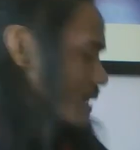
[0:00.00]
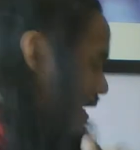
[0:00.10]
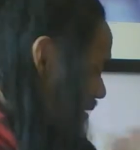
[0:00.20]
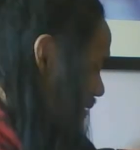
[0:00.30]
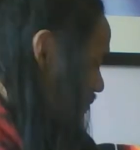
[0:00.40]

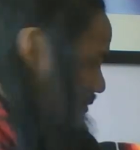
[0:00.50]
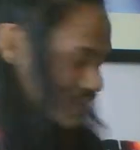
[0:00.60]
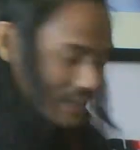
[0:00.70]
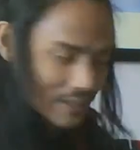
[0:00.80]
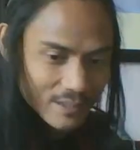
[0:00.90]
And if you
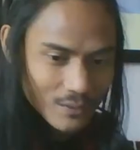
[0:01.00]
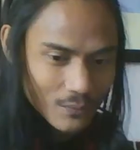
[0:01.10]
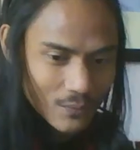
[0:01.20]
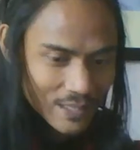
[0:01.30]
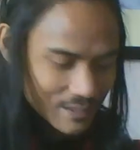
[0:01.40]
study the
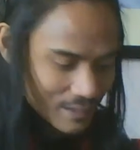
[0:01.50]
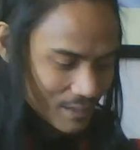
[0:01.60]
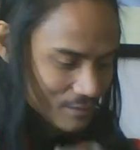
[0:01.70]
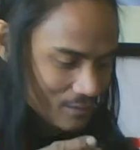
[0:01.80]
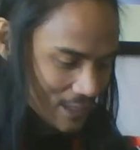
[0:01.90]
ways
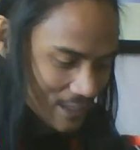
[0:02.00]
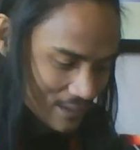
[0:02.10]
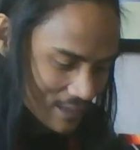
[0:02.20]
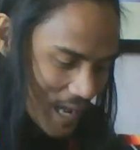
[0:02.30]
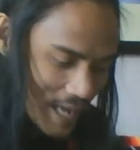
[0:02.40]
of like
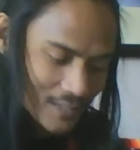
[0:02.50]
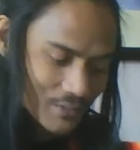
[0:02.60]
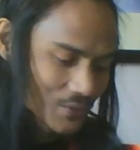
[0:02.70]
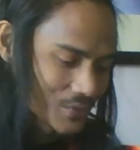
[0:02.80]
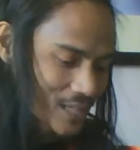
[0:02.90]

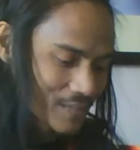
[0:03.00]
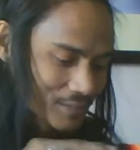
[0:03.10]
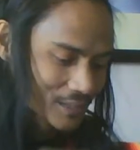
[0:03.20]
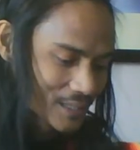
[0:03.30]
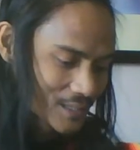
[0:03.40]
astral
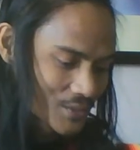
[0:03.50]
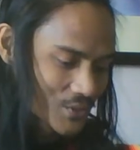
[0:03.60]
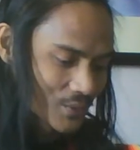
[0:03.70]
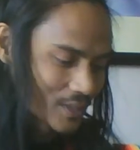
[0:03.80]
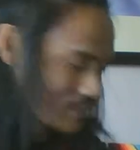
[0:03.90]
traveling,
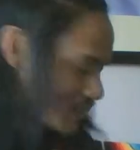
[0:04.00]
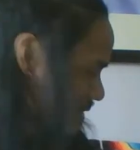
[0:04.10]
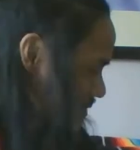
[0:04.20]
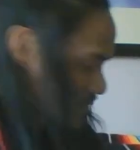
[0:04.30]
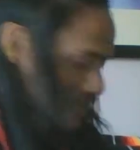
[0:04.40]

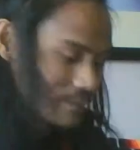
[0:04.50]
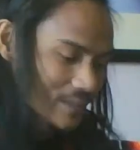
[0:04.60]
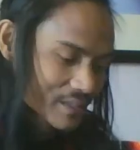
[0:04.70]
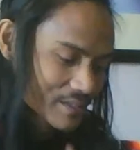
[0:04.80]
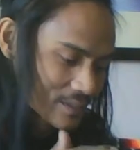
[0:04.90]
dreaming,
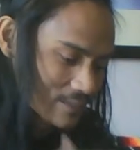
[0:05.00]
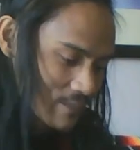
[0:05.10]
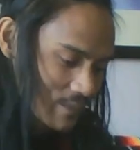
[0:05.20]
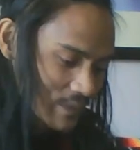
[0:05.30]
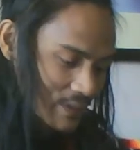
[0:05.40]

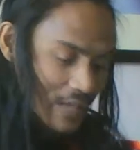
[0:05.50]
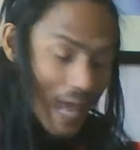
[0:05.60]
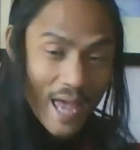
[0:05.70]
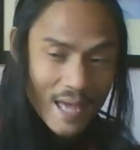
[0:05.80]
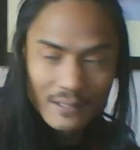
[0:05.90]
shamanism,
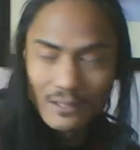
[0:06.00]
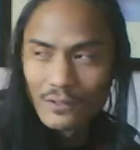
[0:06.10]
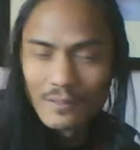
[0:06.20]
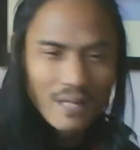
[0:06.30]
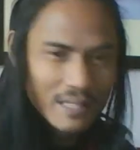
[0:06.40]
and all
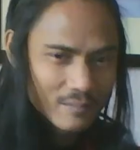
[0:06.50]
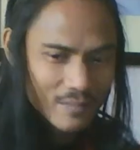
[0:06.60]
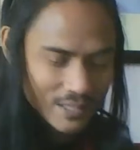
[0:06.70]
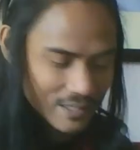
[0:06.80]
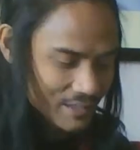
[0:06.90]
the
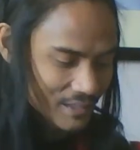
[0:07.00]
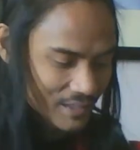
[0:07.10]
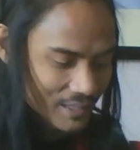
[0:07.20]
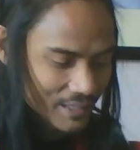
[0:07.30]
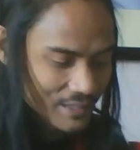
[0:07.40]
mathematics and
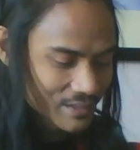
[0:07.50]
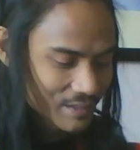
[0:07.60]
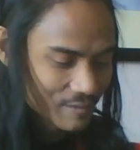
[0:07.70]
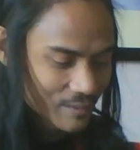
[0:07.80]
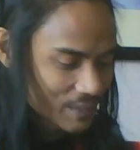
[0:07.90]
science
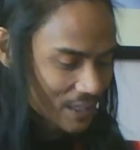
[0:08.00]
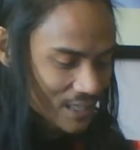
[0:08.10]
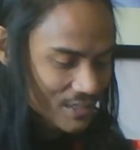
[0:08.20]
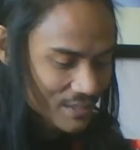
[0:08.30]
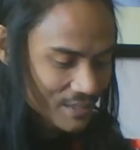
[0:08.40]
and
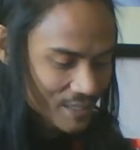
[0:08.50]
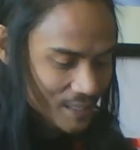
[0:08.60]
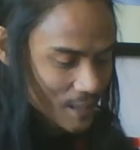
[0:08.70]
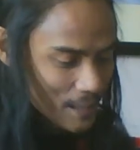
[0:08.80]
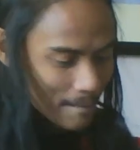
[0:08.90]
Fibonacci's
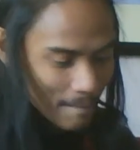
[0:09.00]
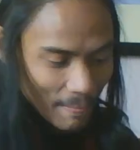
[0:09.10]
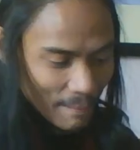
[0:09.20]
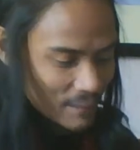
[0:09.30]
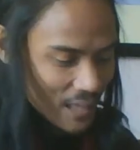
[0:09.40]

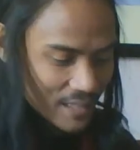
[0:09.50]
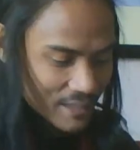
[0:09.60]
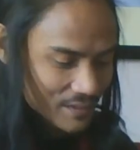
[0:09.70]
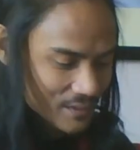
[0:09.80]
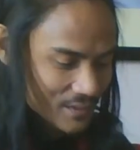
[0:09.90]

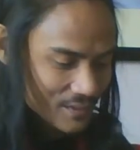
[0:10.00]
and